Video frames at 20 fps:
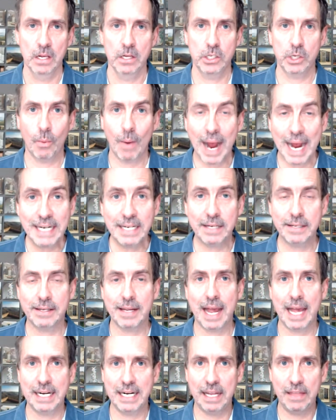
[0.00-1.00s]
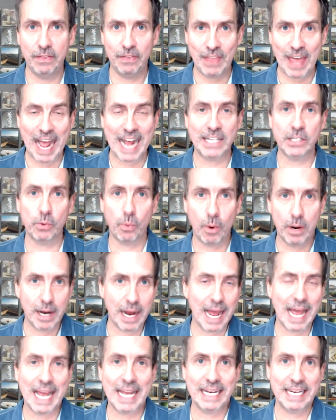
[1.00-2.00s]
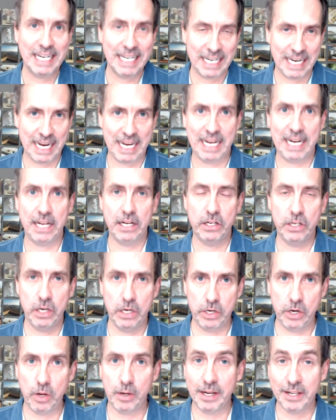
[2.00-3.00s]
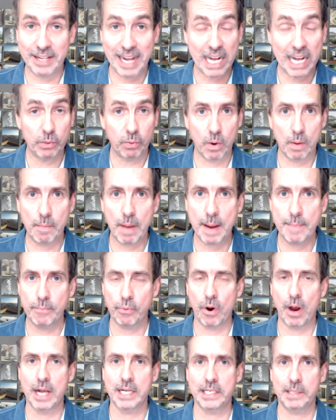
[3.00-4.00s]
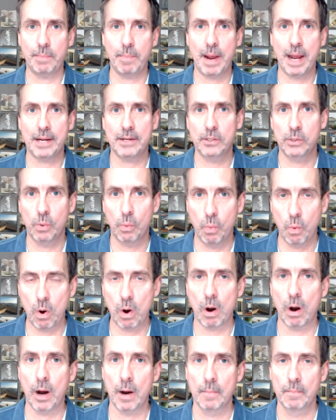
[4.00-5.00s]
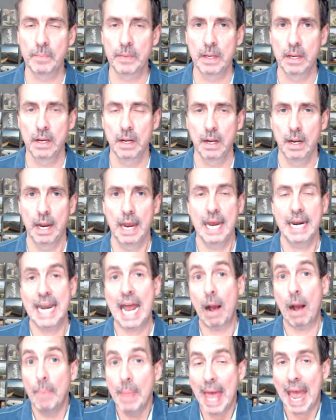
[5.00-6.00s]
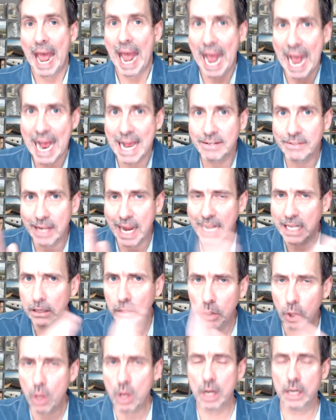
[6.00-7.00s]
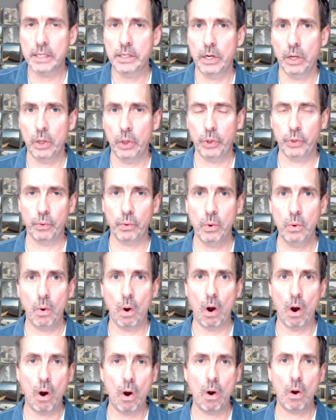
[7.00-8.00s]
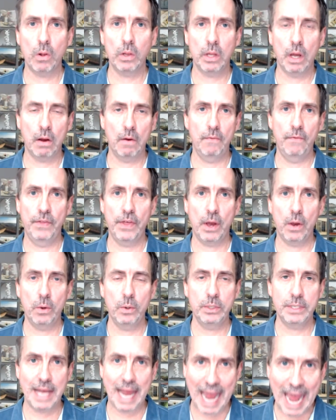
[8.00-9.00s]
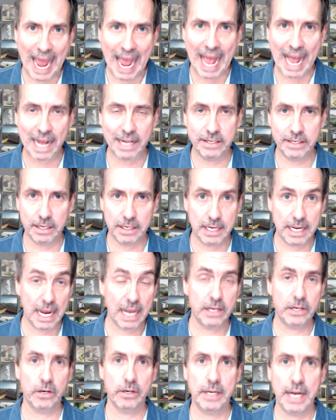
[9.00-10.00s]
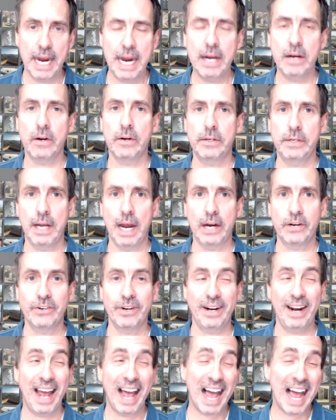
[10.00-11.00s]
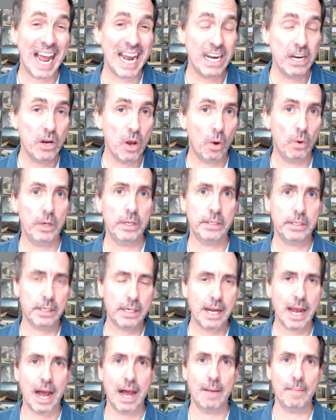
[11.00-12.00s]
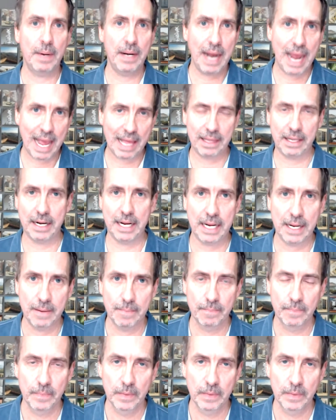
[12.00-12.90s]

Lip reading: So I decided that's what I needed to do because that's where my prospects were. Now, as I looked through all of those ads in the entertainer section, I noticed a commonality.